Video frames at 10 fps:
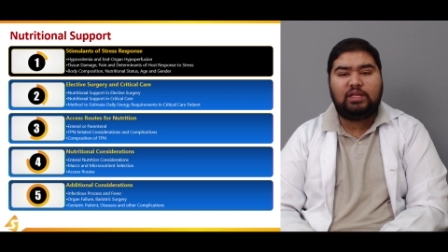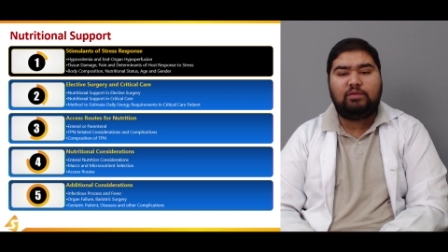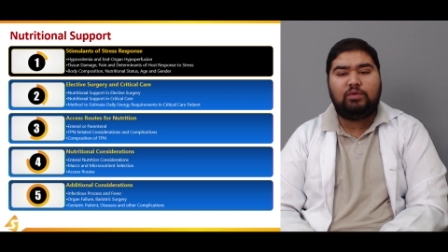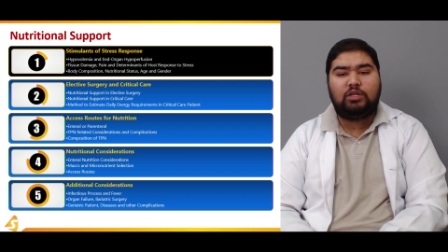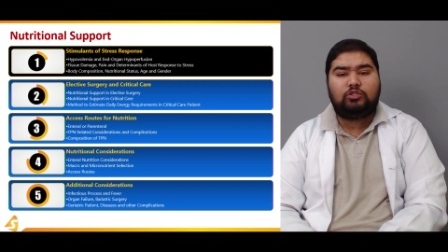
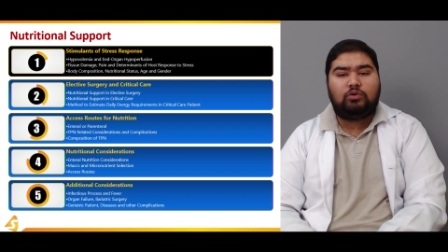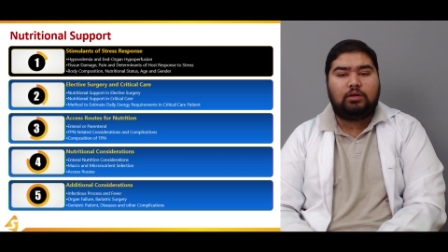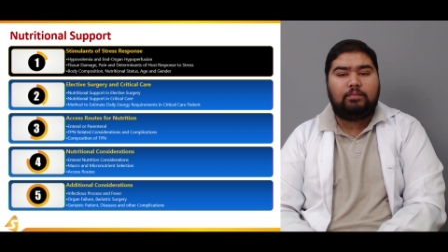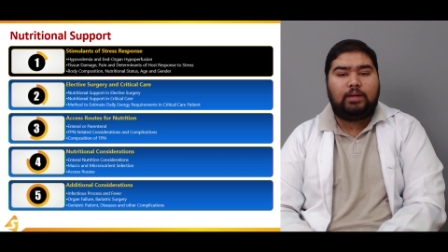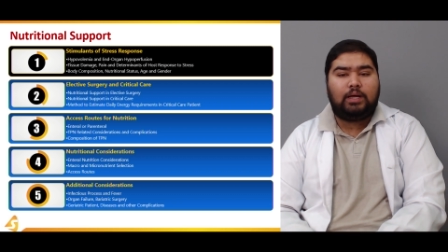Then we'll
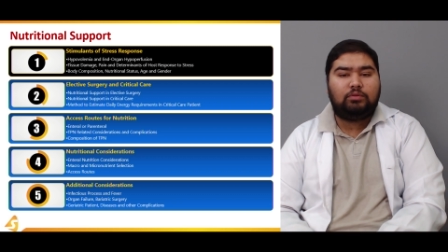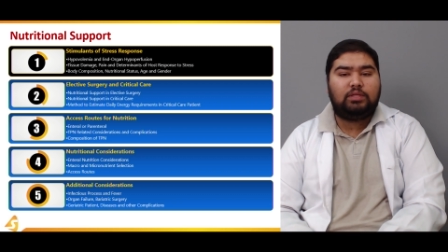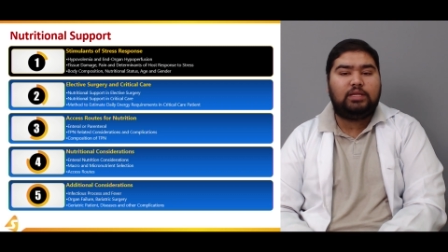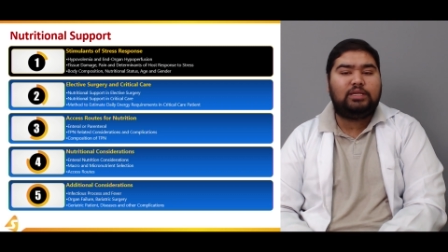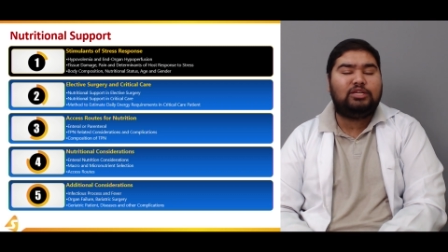talk about
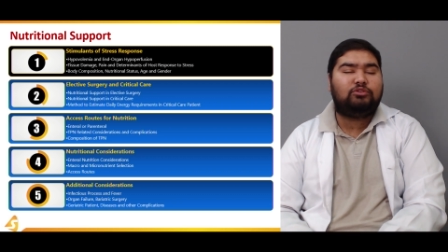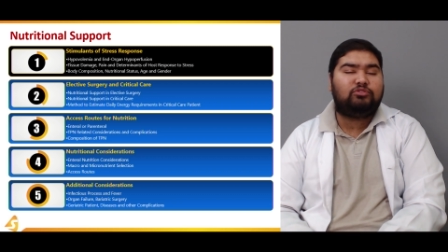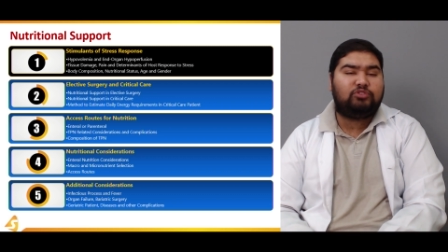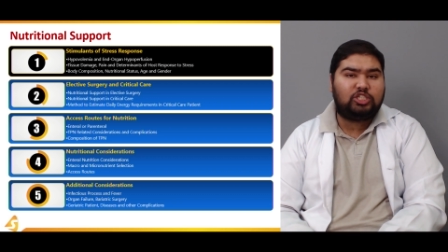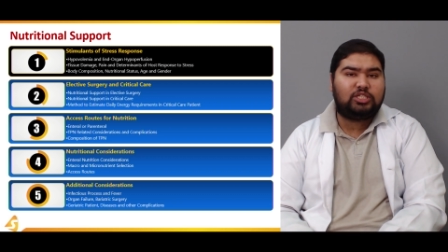the
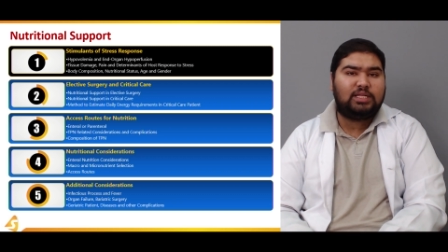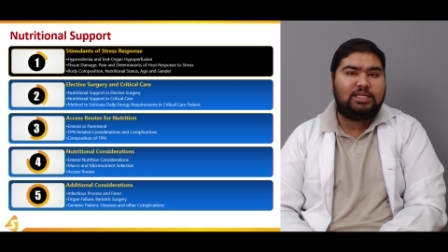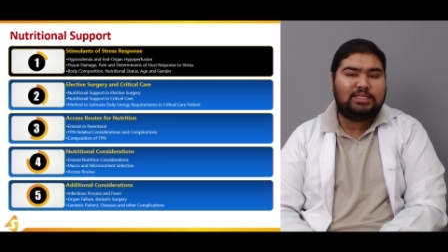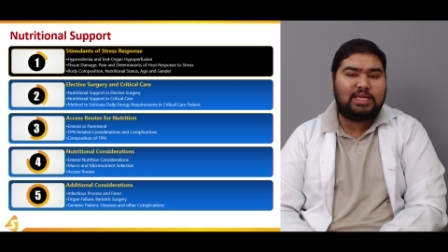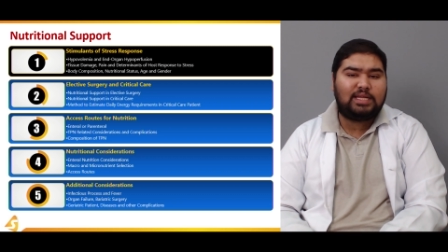nutritional
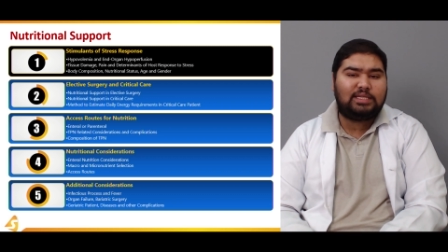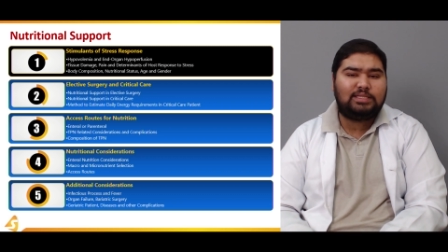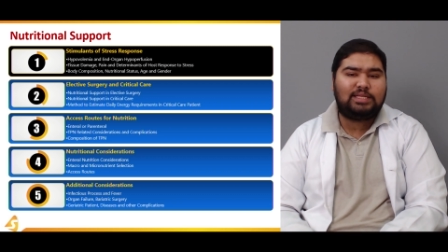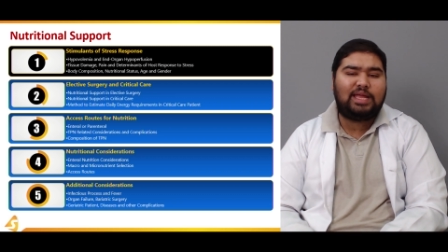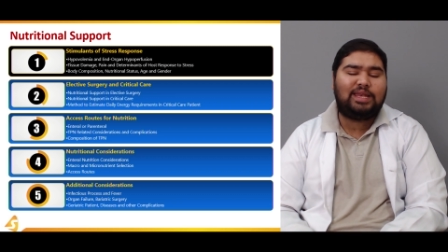
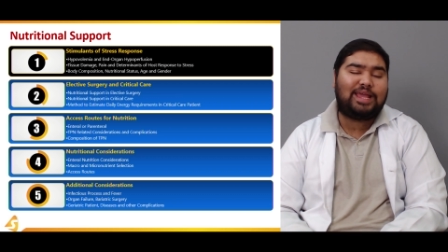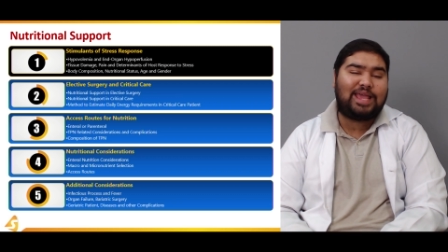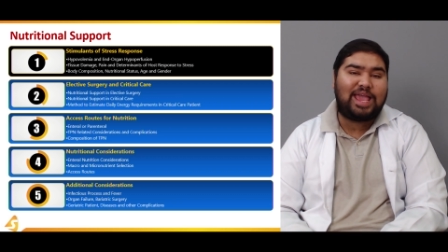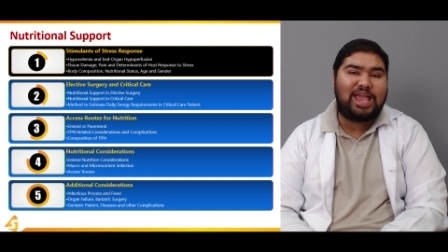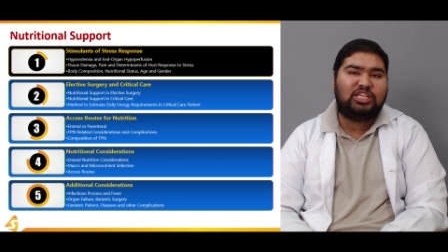status and
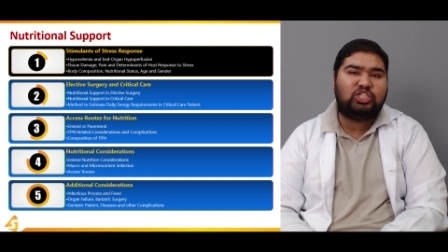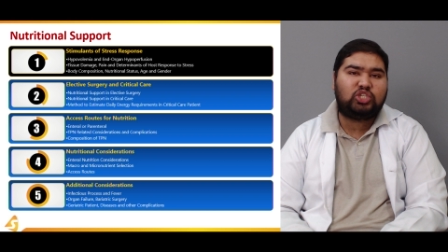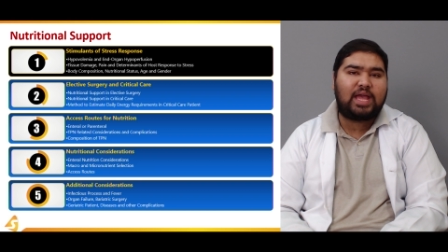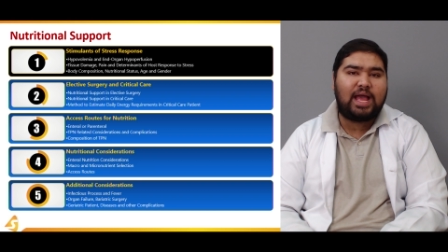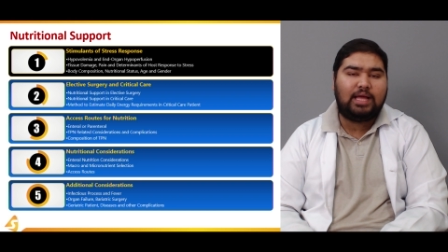age
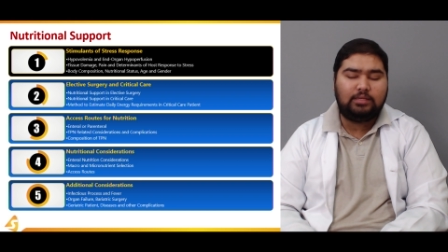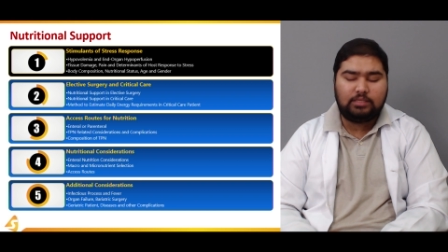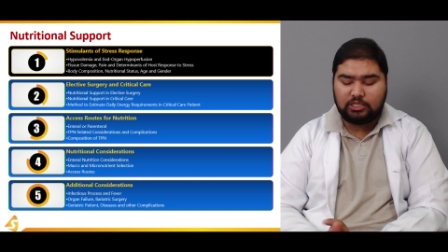and